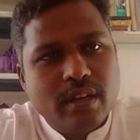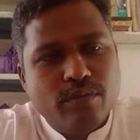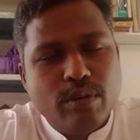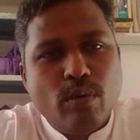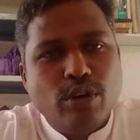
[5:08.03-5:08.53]

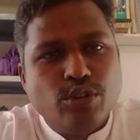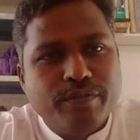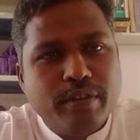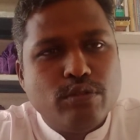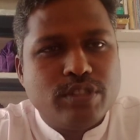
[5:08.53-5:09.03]
We want to
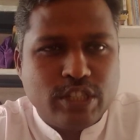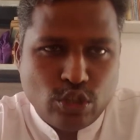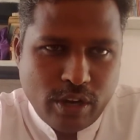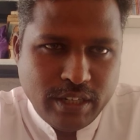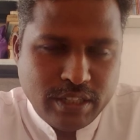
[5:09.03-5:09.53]
fuse the
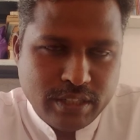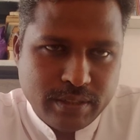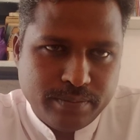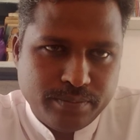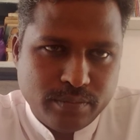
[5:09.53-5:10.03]
joint.
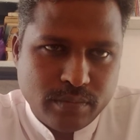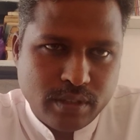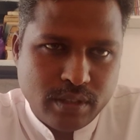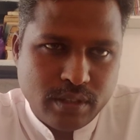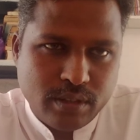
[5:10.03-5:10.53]

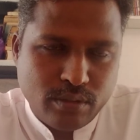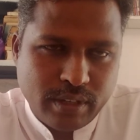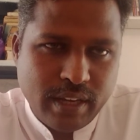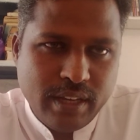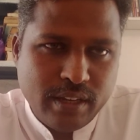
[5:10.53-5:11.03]

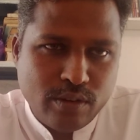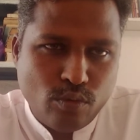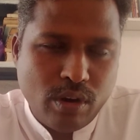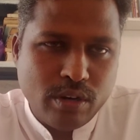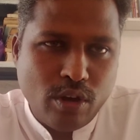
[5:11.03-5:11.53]
Okay,
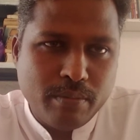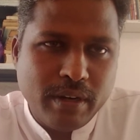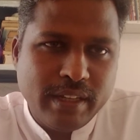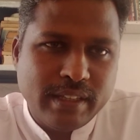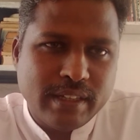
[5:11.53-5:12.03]
well,
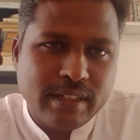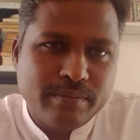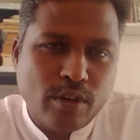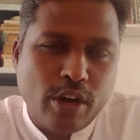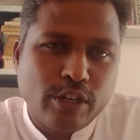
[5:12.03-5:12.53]
normally the
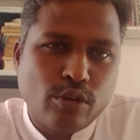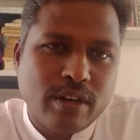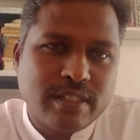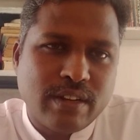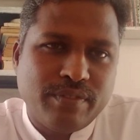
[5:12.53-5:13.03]

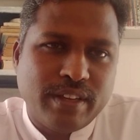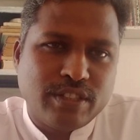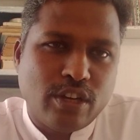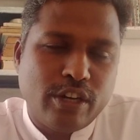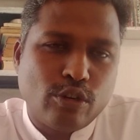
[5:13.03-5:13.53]
articular
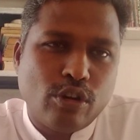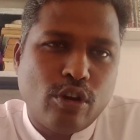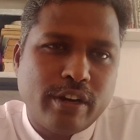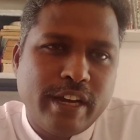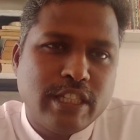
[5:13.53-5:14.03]
surface, articular
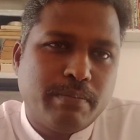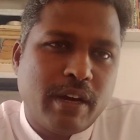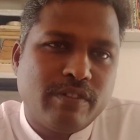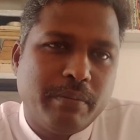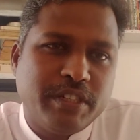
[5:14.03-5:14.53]
cartilage
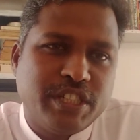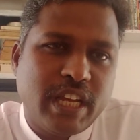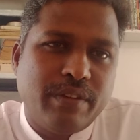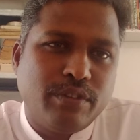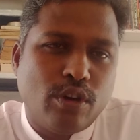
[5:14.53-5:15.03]
part will be
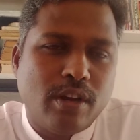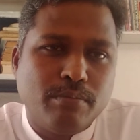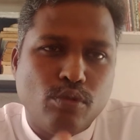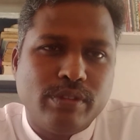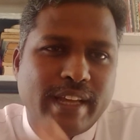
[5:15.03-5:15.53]
shaved
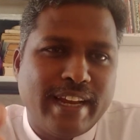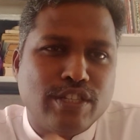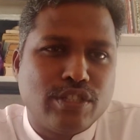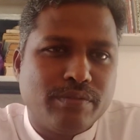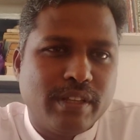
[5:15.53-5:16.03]
on both the
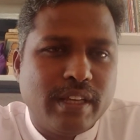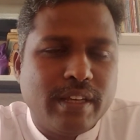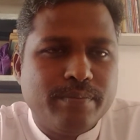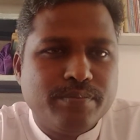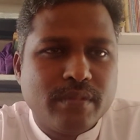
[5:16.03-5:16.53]
ends of the
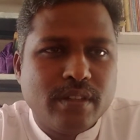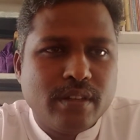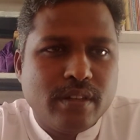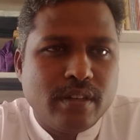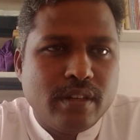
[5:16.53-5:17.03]

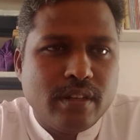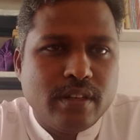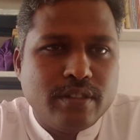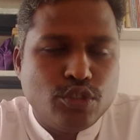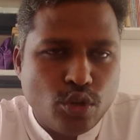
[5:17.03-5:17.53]

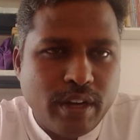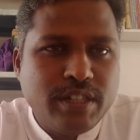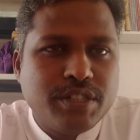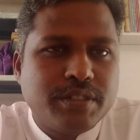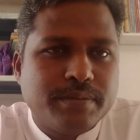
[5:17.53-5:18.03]
joint.